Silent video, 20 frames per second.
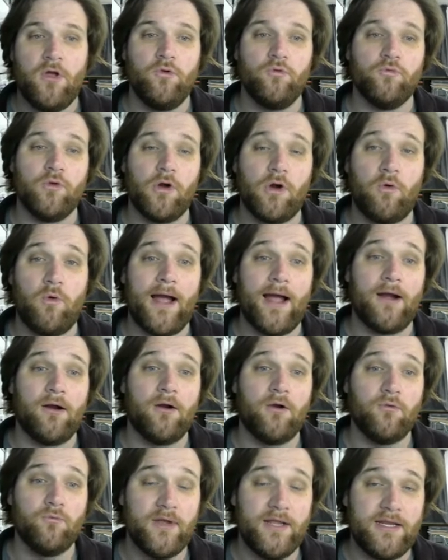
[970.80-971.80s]

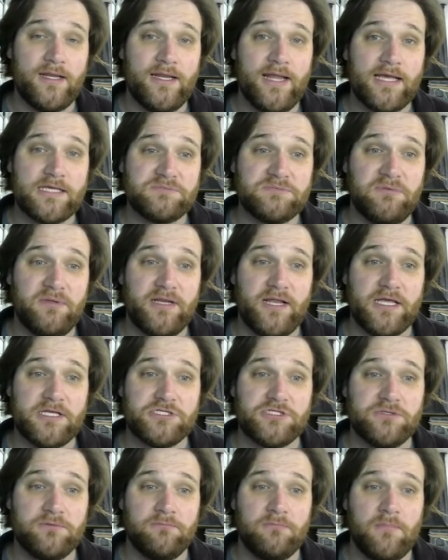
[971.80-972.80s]
Require a written
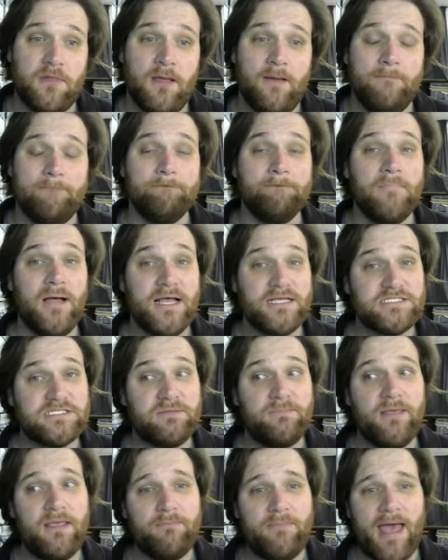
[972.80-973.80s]
explanation.
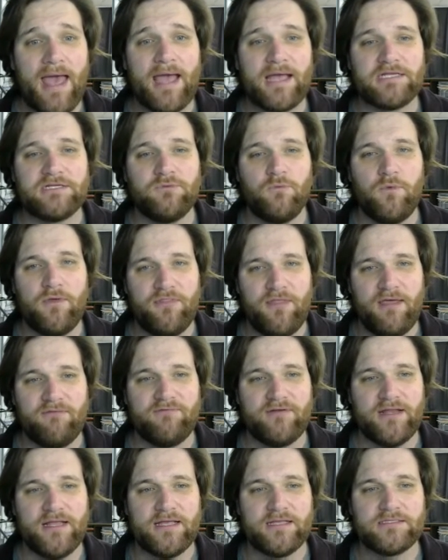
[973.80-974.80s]
Must be backed with
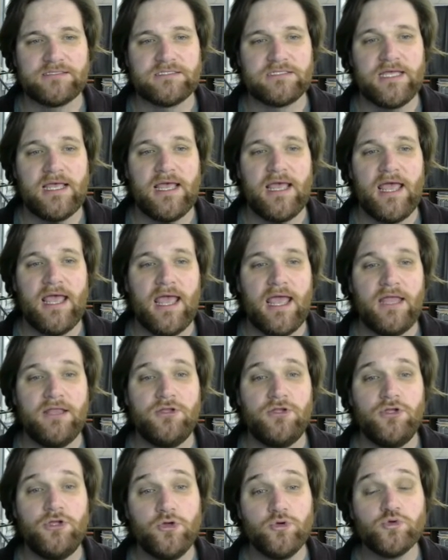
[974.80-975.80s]
evidence,
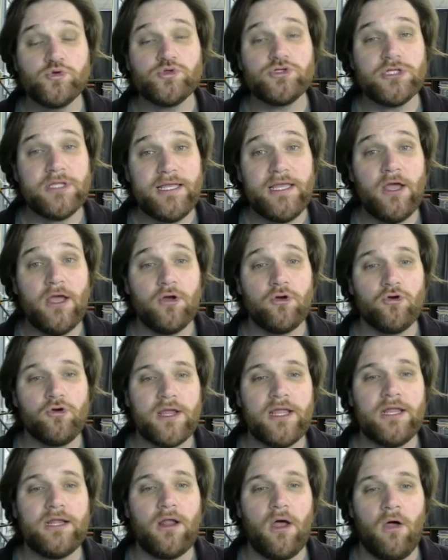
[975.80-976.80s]
and usually
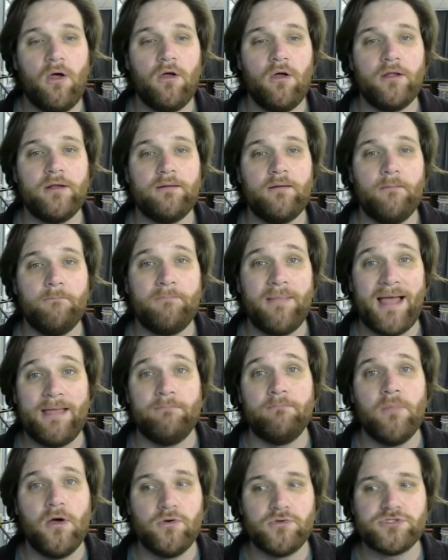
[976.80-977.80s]
agreed on by
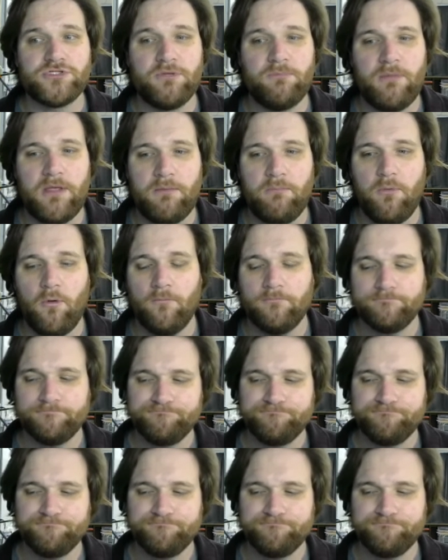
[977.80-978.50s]
most people.